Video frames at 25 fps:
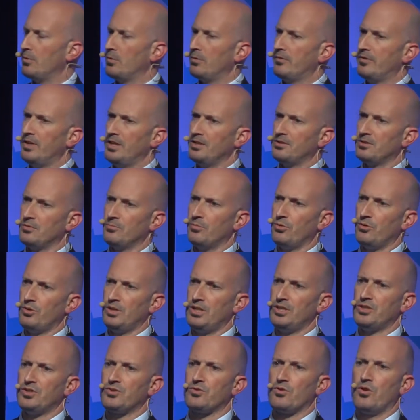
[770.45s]
but we've had some
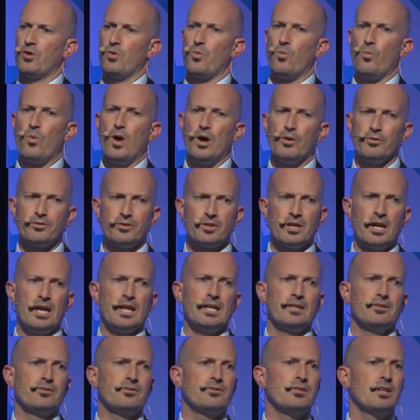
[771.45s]
pretty strong wealth
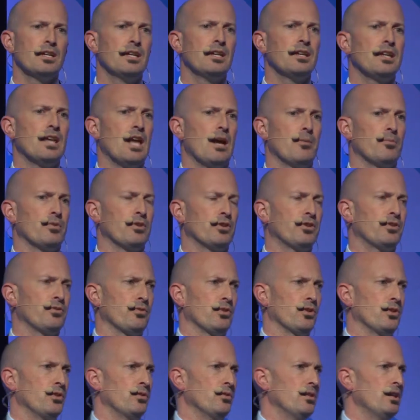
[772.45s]
gains coming
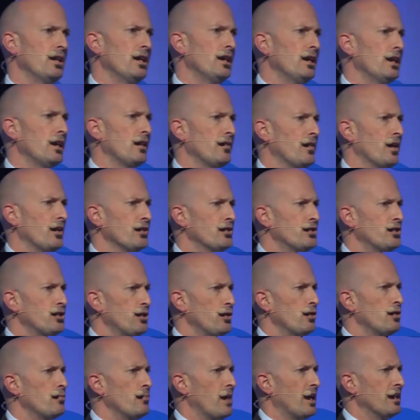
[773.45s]
through in those
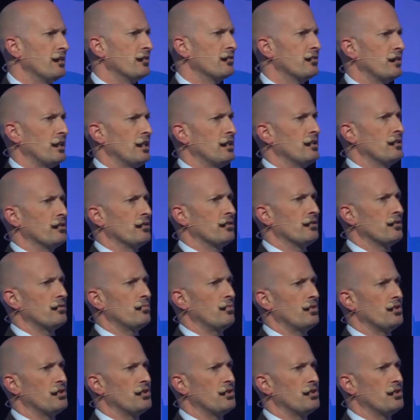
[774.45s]
two main centres,